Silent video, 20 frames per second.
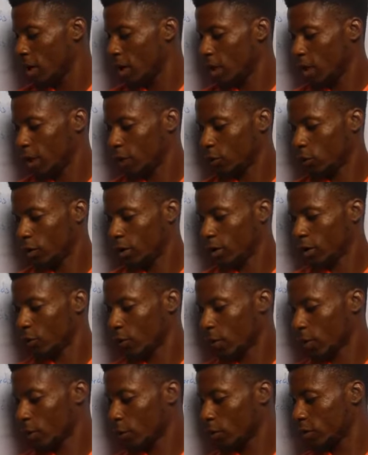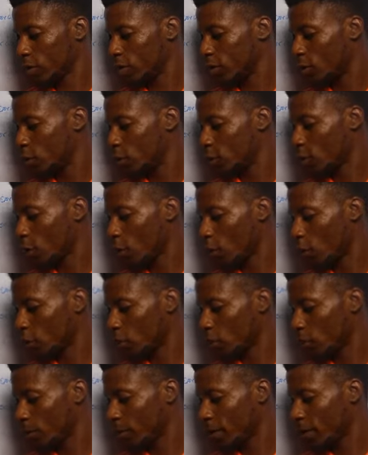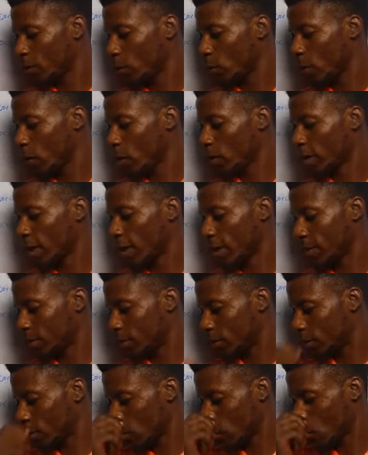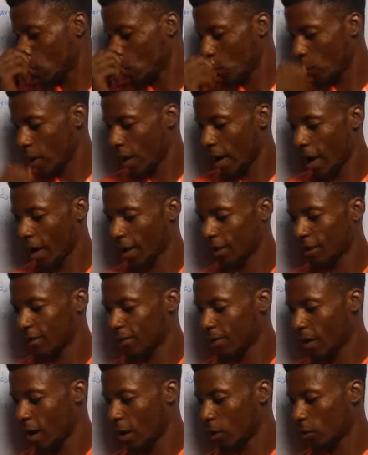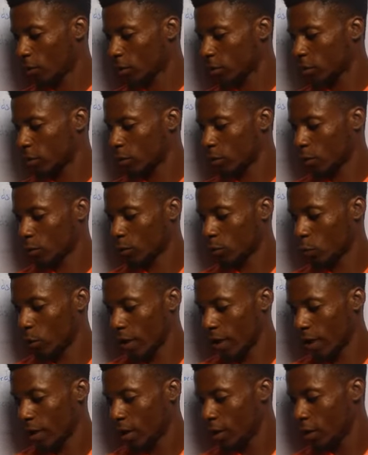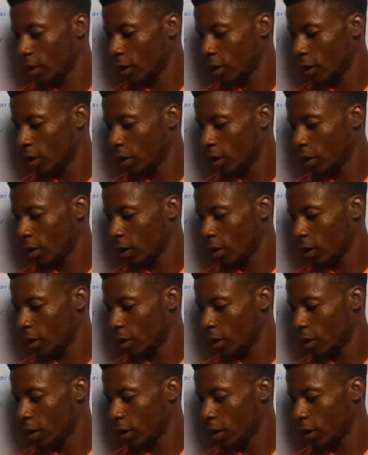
Electronic records should also be well kept where antivirus software